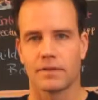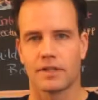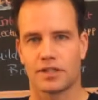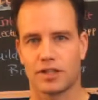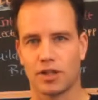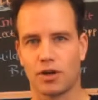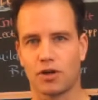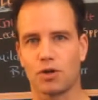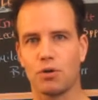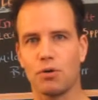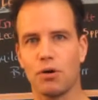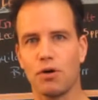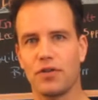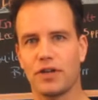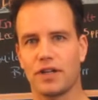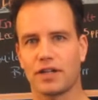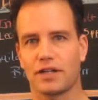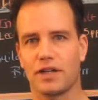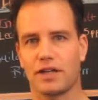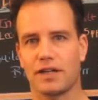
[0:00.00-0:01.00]
So a cool
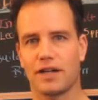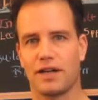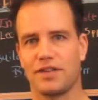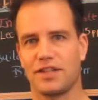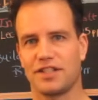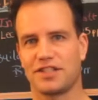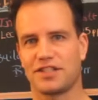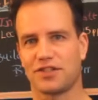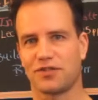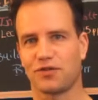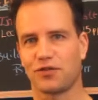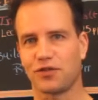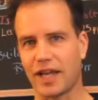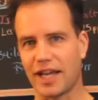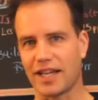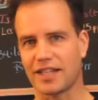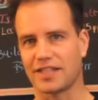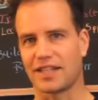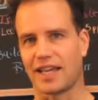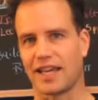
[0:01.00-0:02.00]
thing to cook on this is
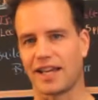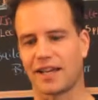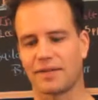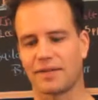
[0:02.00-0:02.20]
flank steak.